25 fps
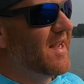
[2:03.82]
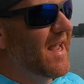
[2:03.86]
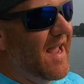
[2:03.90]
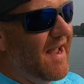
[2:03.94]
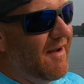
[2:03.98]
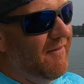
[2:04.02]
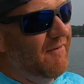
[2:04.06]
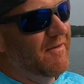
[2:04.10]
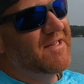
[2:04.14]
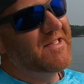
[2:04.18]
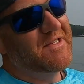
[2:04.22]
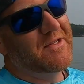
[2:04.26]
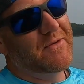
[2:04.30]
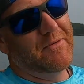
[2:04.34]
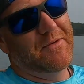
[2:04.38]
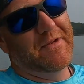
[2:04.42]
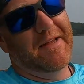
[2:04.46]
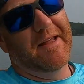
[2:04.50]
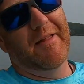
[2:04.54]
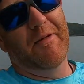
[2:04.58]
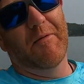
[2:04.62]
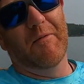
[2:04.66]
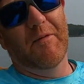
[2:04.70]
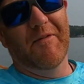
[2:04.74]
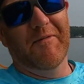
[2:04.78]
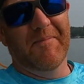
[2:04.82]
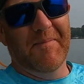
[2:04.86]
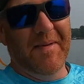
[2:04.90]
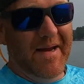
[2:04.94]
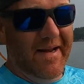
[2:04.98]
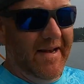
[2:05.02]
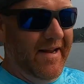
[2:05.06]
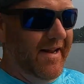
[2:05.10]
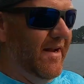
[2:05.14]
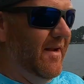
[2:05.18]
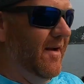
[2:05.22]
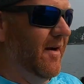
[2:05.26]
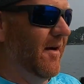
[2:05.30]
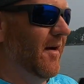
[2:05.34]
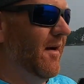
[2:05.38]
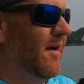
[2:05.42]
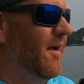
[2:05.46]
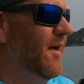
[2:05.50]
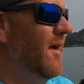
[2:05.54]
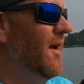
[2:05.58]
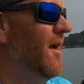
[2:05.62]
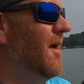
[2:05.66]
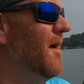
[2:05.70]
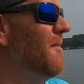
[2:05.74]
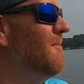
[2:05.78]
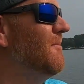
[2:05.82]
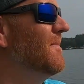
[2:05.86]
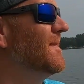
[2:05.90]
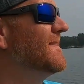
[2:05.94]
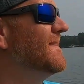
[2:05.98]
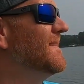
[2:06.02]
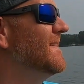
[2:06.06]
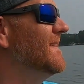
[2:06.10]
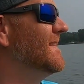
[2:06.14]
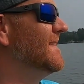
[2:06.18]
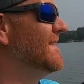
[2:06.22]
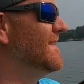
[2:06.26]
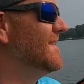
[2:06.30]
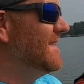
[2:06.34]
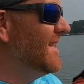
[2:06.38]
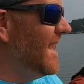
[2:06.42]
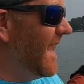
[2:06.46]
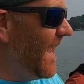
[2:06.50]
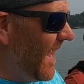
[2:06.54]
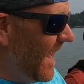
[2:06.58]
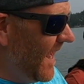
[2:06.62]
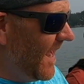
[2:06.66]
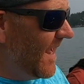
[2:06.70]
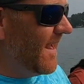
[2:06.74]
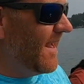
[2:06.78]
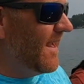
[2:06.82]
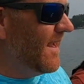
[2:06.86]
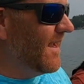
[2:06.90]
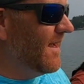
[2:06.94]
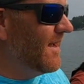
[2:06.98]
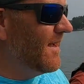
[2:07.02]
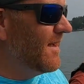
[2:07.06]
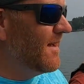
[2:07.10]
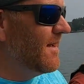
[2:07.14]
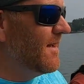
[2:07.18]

every single day that we've been here. But today,